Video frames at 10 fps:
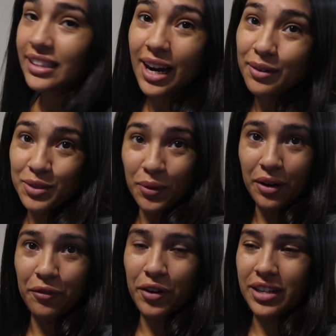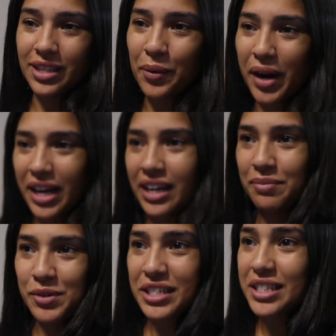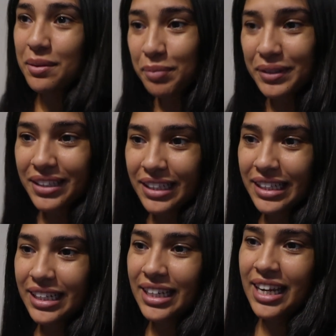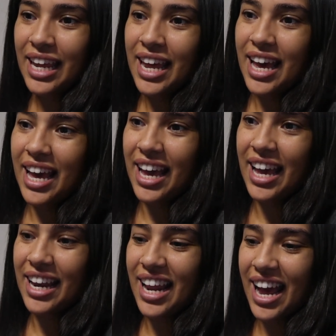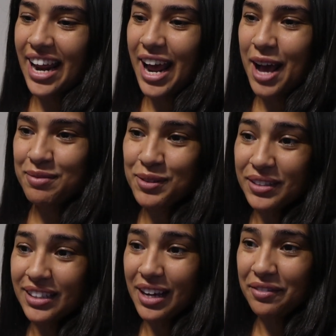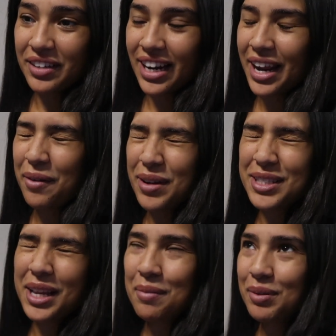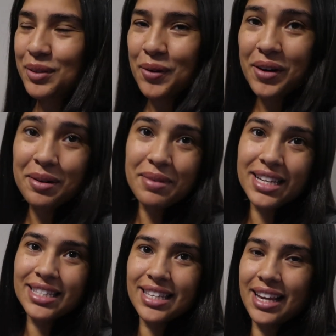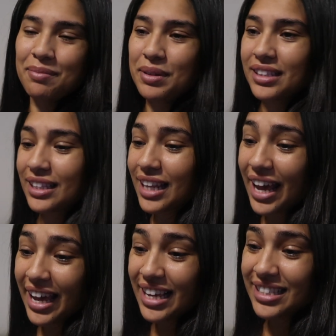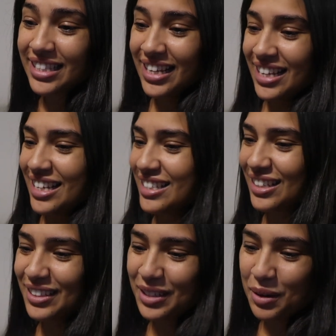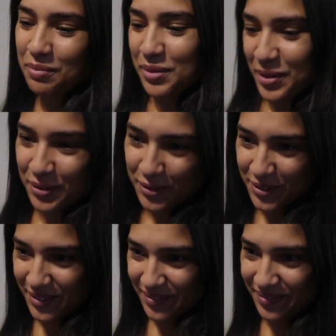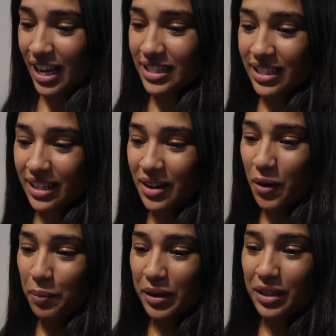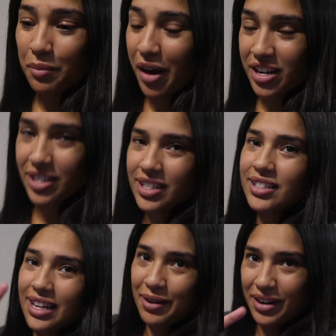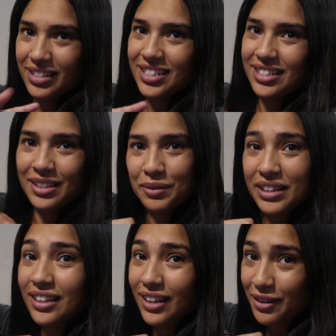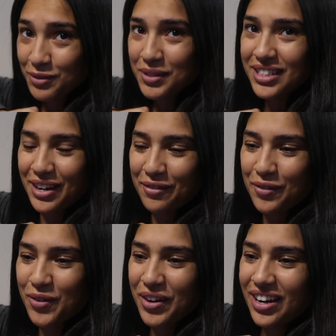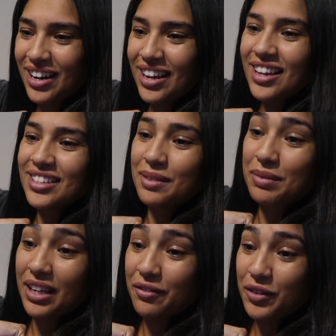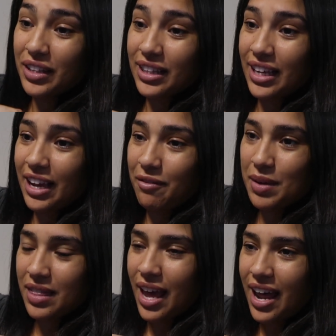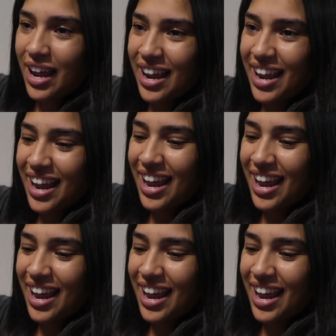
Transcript: that I was going for because I wanted a more simple look. And I absolutely love it. I can't wait till I put the ornaments and put the lights. It's going to look beautiful got done opening the branches. Now I understood what the gloves was there for. So I'm thankful that they gave me that.